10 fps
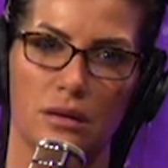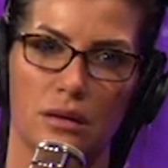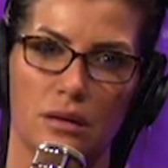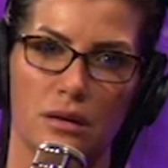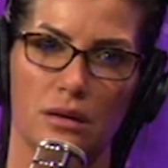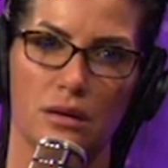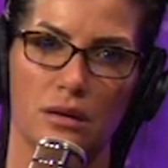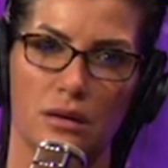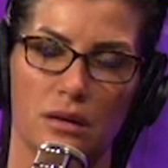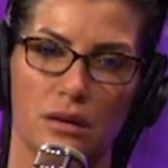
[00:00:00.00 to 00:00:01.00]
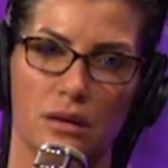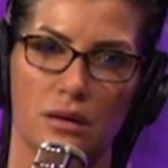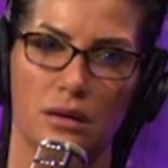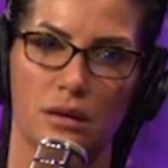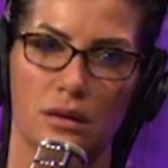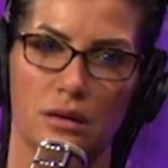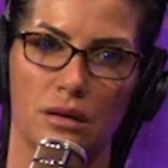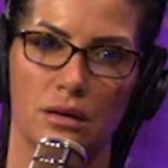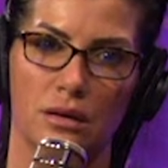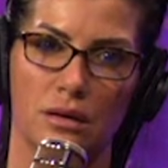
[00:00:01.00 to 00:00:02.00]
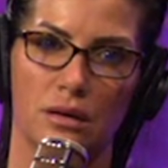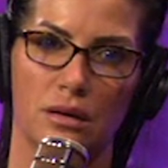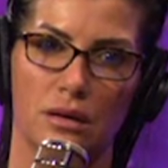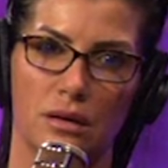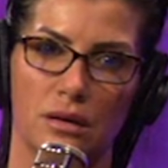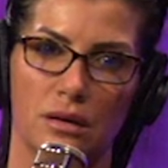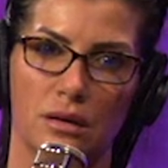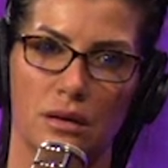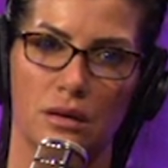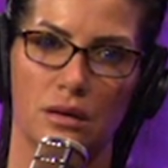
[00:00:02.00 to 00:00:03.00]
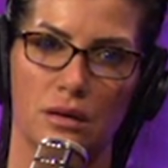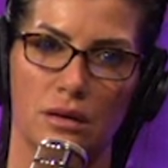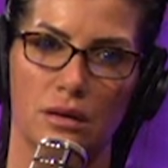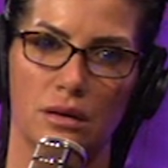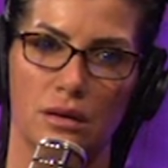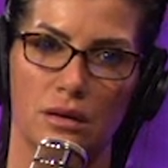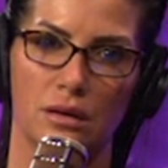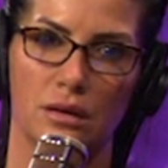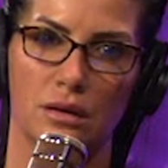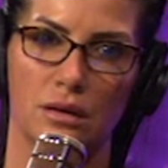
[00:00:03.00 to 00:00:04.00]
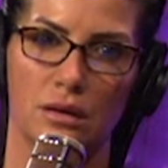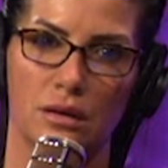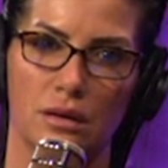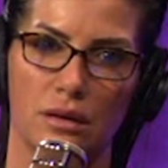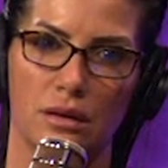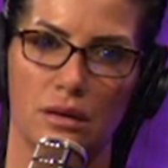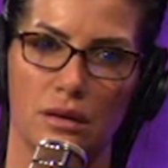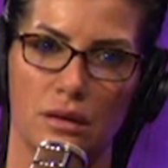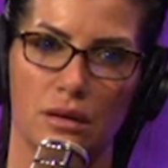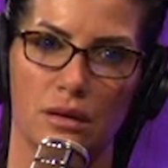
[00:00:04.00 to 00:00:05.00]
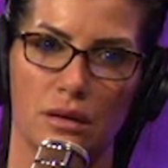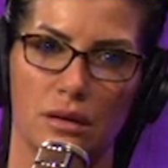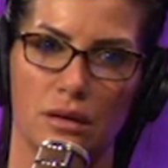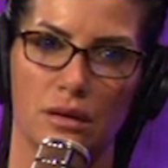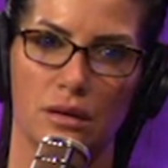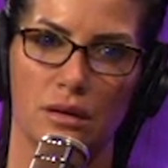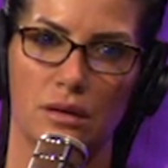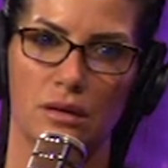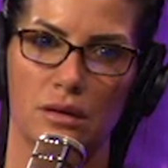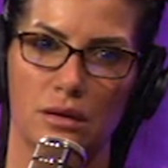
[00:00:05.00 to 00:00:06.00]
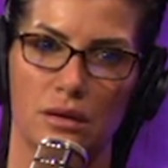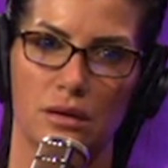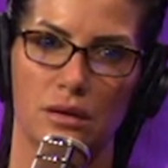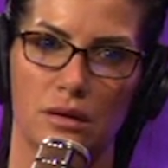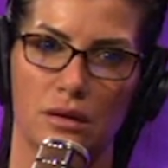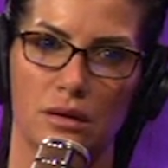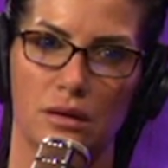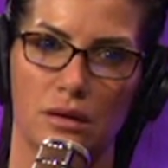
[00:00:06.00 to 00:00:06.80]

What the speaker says: (silent)